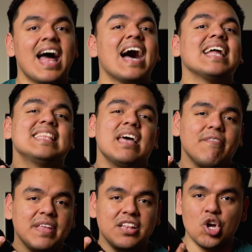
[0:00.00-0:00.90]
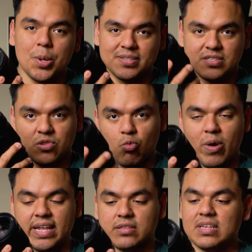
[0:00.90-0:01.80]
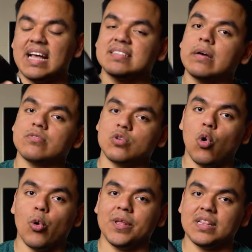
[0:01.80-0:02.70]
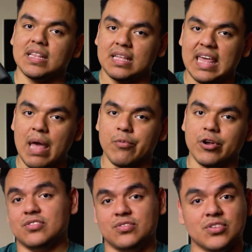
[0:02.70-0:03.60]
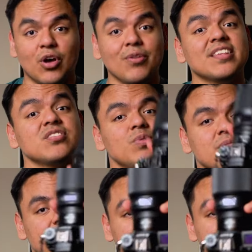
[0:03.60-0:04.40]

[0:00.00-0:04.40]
I definitely noticed the weight as I was holding the camera. So this is what the